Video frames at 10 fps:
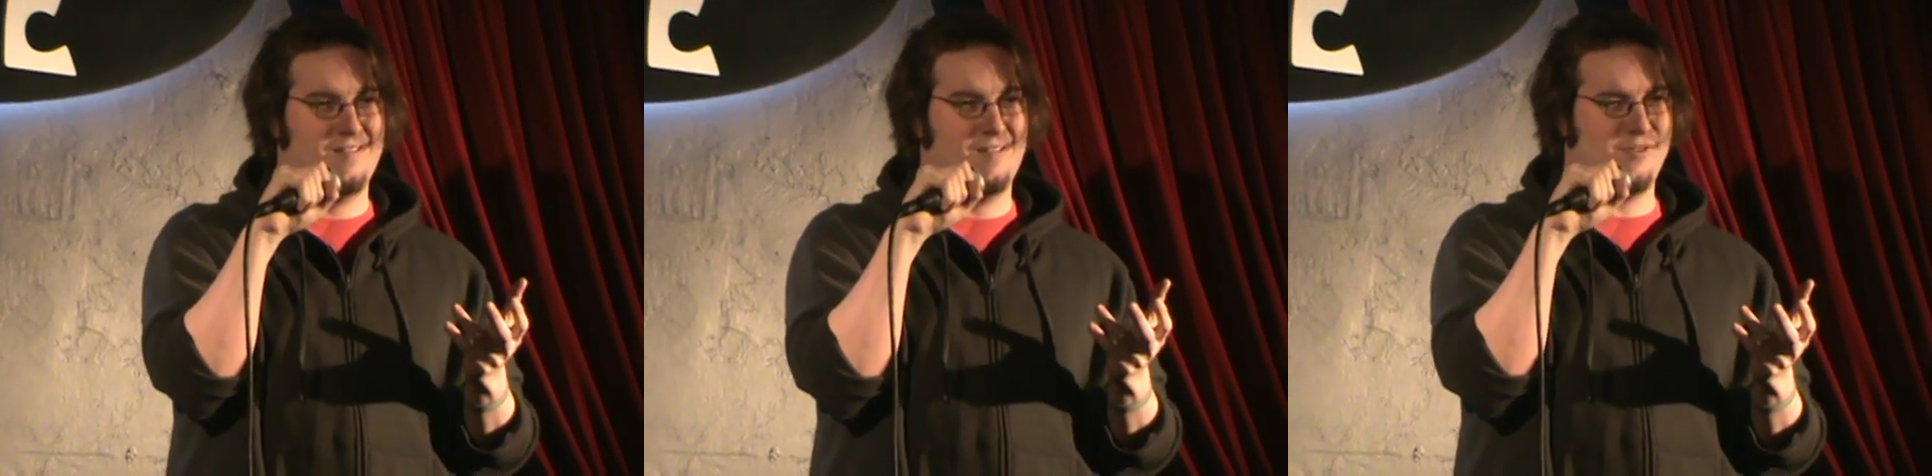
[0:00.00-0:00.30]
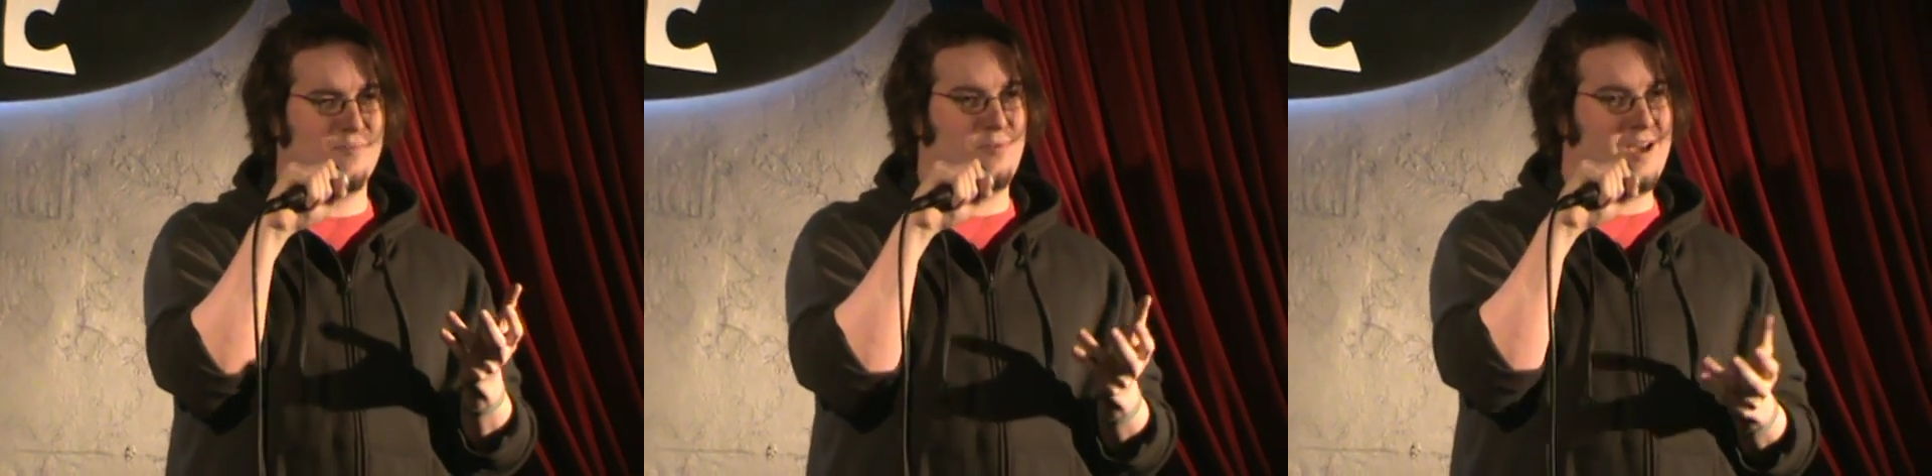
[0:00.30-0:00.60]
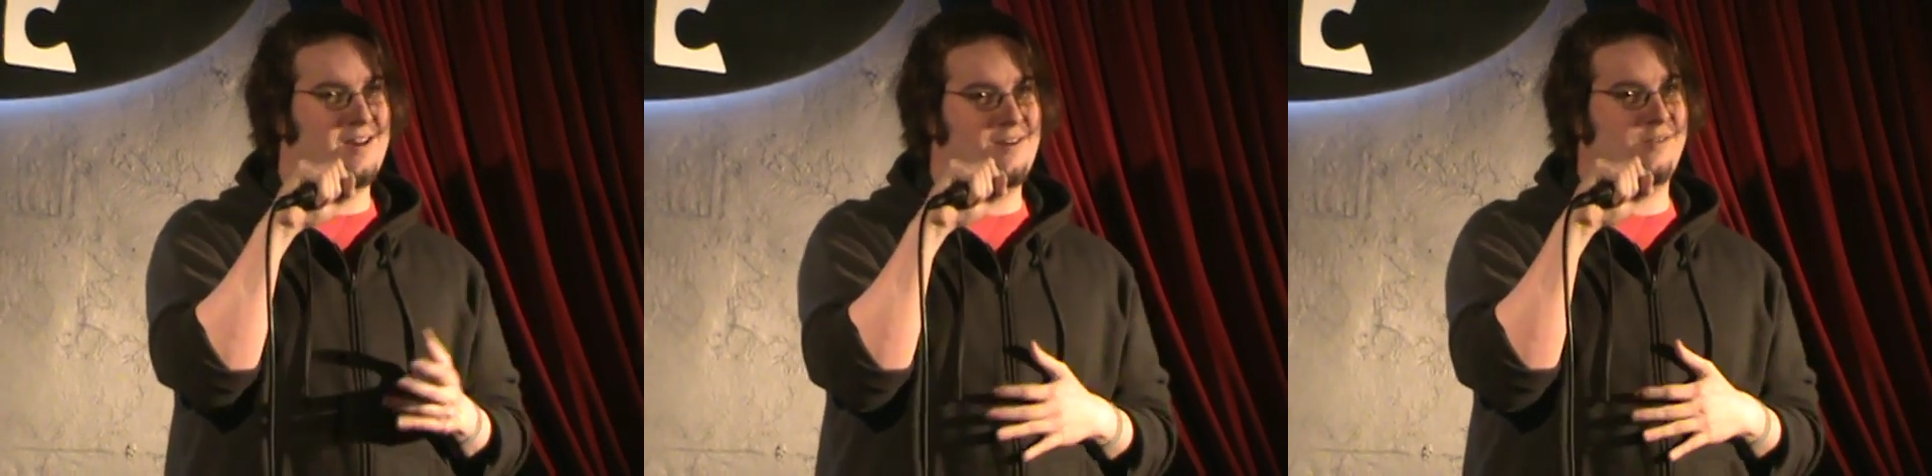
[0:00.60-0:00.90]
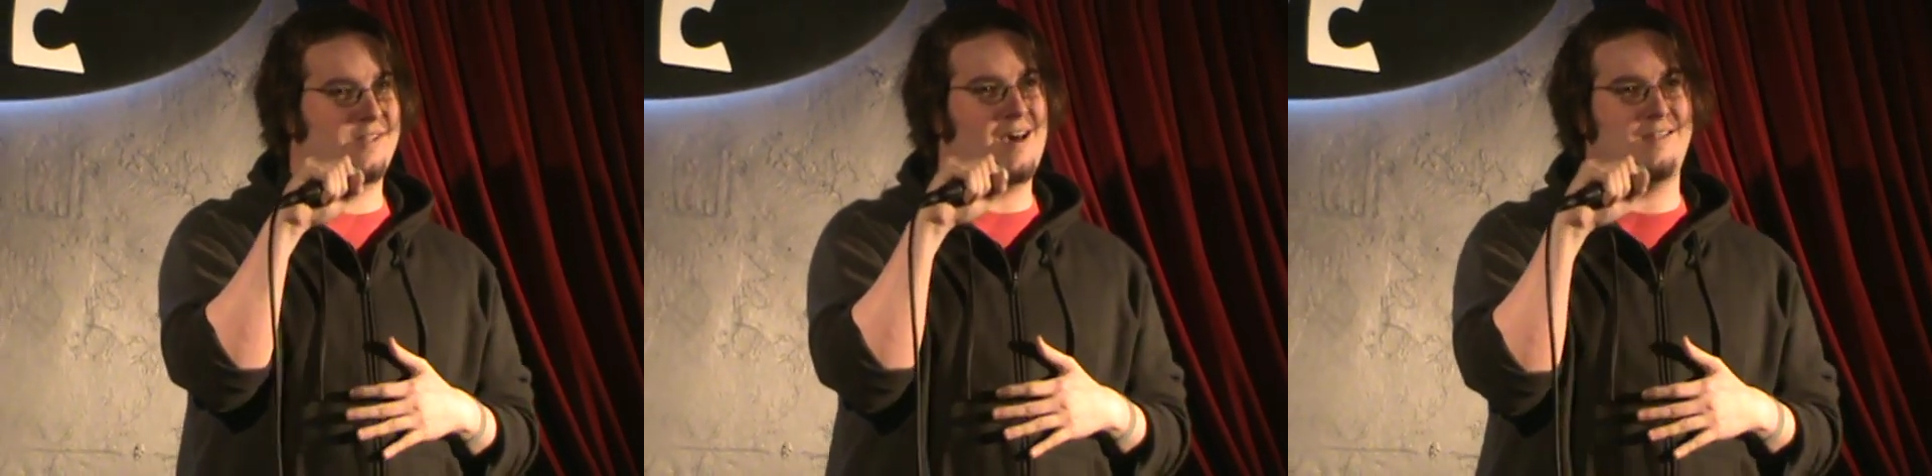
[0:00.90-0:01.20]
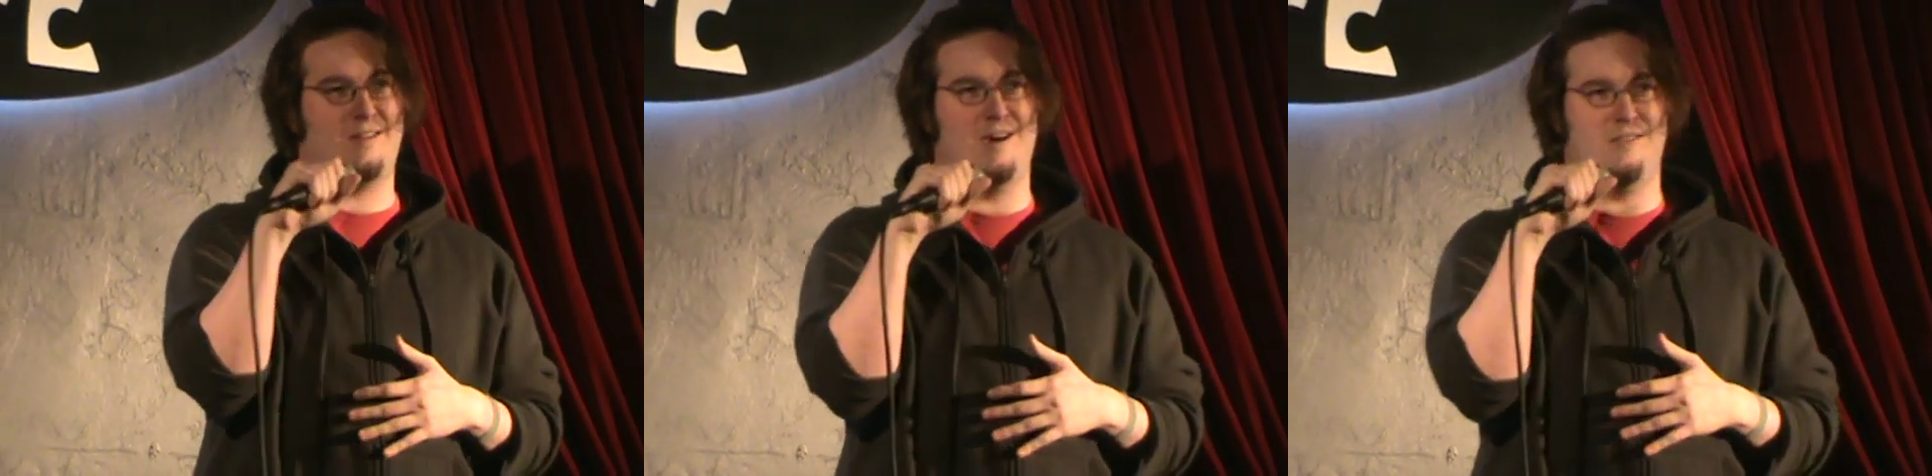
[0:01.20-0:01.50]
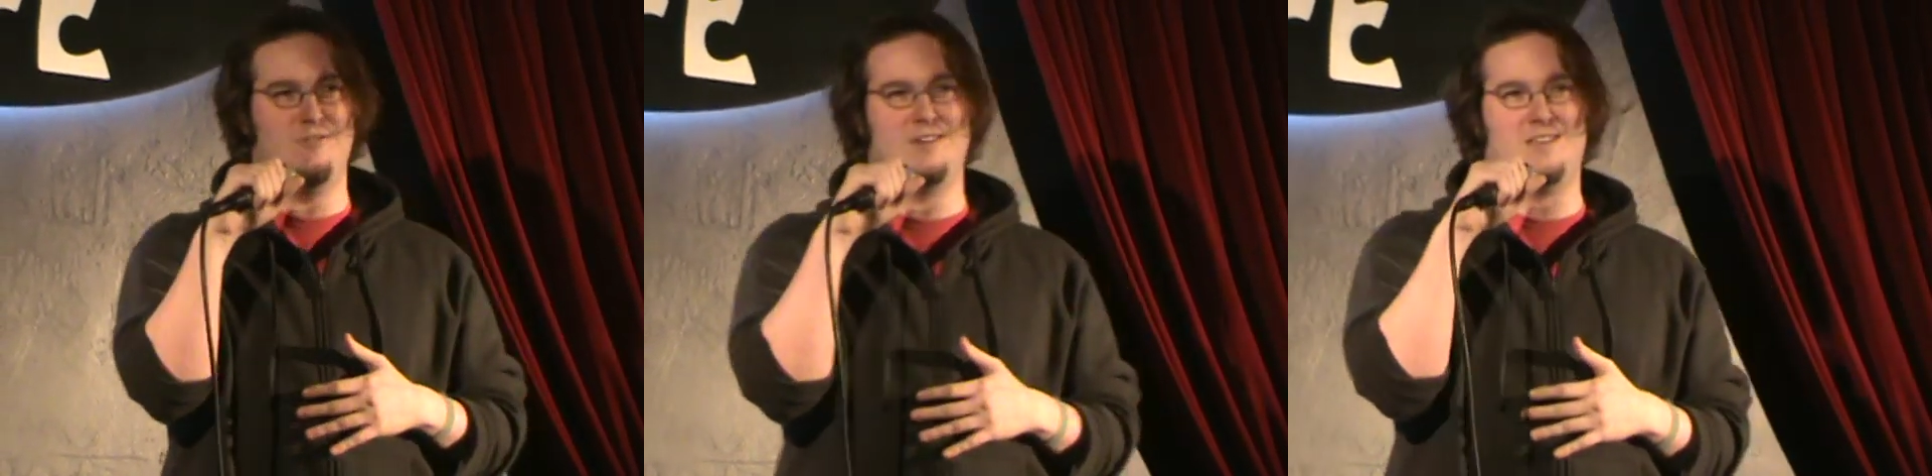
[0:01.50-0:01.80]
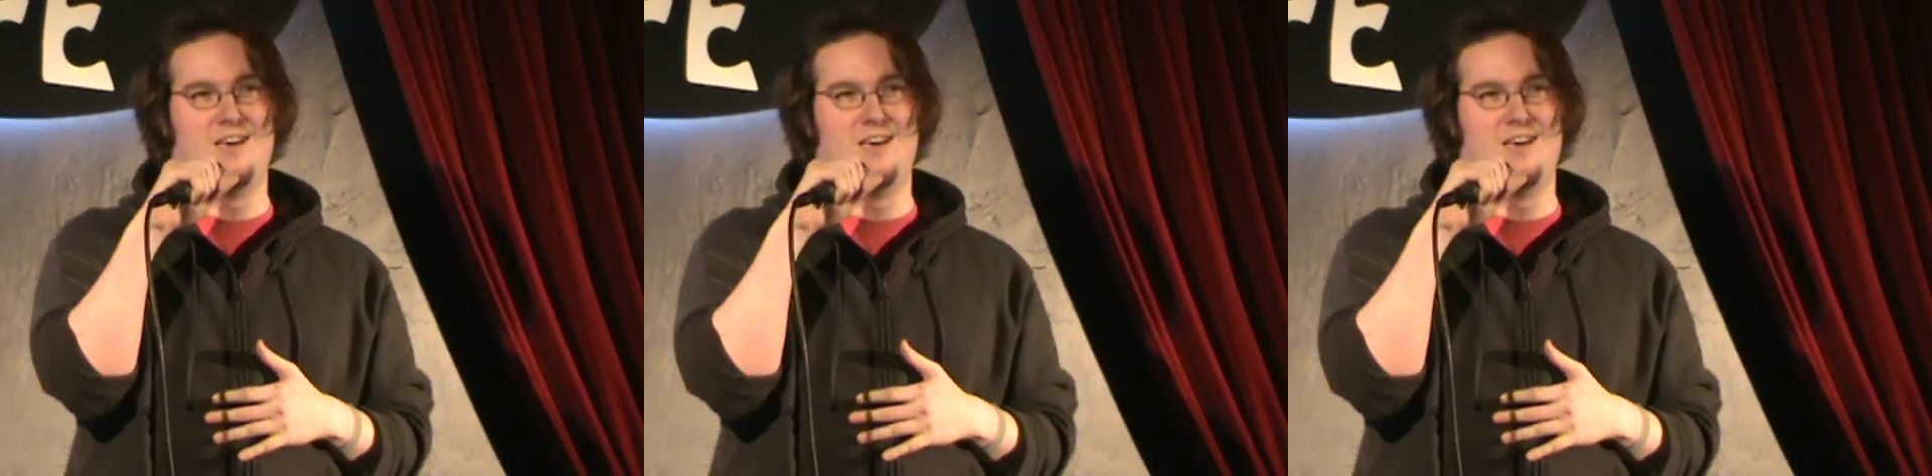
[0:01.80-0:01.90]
Those are brand new signs, guys. You can